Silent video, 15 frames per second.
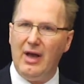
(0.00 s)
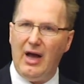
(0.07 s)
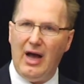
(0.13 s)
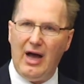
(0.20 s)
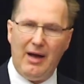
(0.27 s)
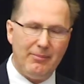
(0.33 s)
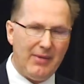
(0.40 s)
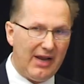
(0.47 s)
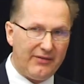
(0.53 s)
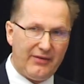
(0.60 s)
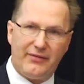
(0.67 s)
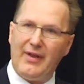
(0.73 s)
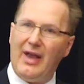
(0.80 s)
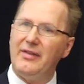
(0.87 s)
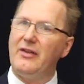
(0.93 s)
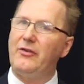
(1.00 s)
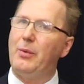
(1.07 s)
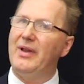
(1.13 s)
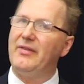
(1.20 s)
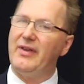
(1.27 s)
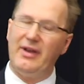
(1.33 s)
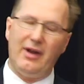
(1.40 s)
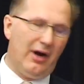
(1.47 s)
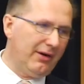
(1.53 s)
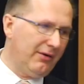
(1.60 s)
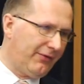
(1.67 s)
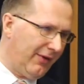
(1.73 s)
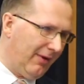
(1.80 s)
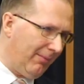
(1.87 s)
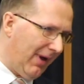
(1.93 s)
And as I say, there are 29
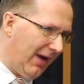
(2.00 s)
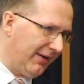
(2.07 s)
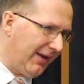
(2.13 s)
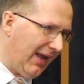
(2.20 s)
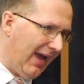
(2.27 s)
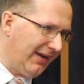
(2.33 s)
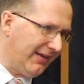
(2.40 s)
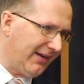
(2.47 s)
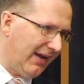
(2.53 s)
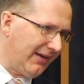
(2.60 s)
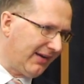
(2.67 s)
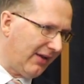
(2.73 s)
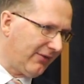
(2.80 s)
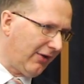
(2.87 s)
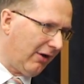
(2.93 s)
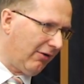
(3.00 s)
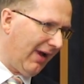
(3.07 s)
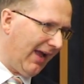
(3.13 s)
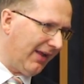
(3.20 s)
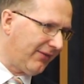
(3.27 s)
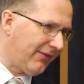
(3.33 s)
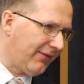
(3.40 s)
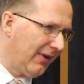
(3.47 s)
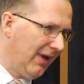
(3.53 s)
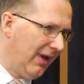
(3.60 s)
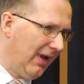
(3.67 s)
of them under HHSRS.